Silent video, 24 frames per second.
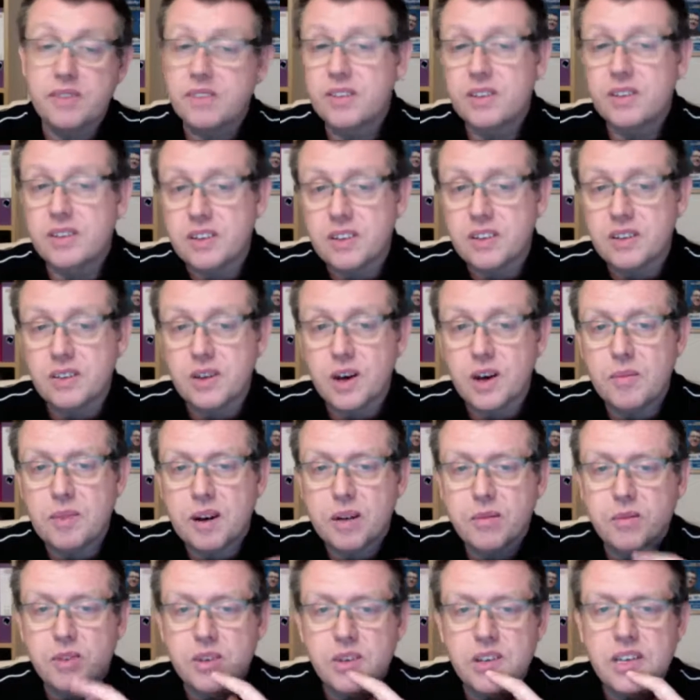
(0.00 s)
because at this time I
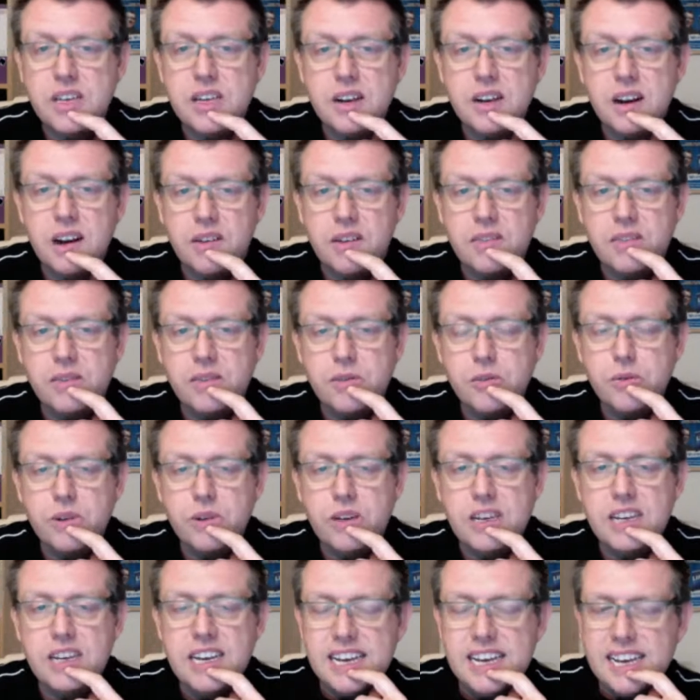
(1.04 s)
was single after
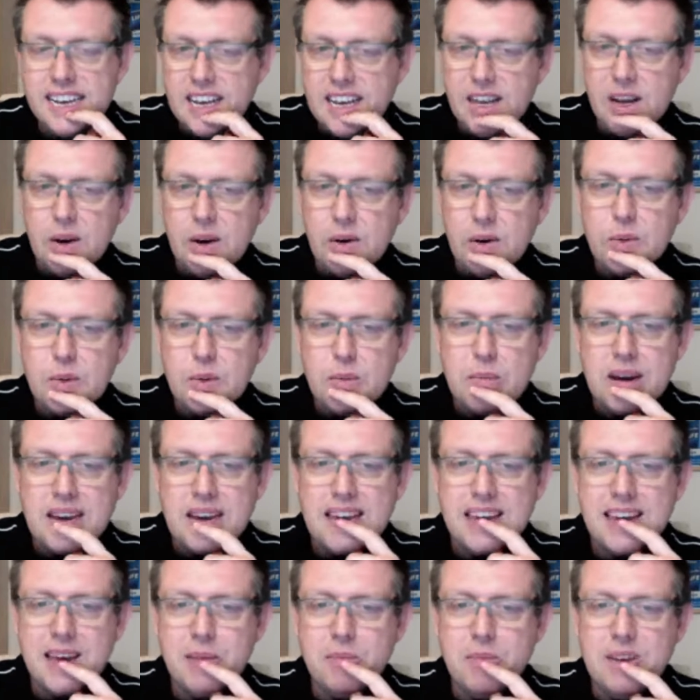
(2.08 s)
all the
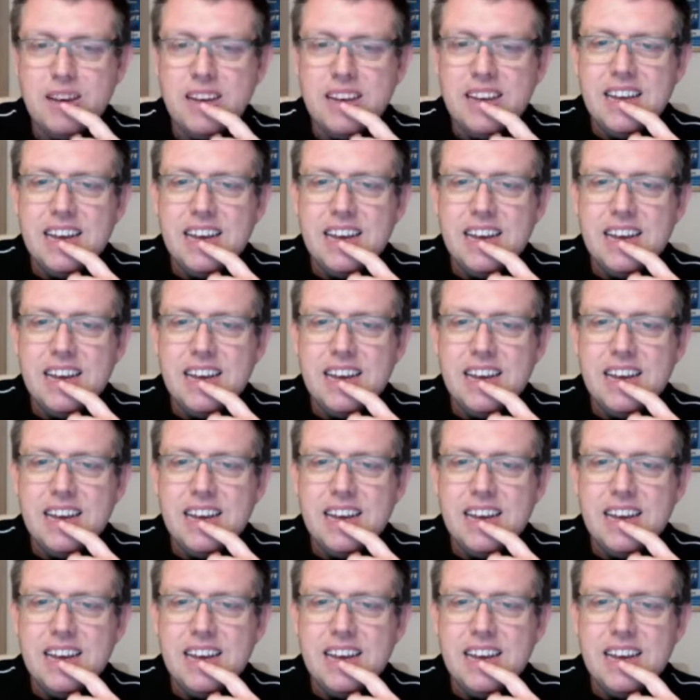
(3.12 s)
mayhem.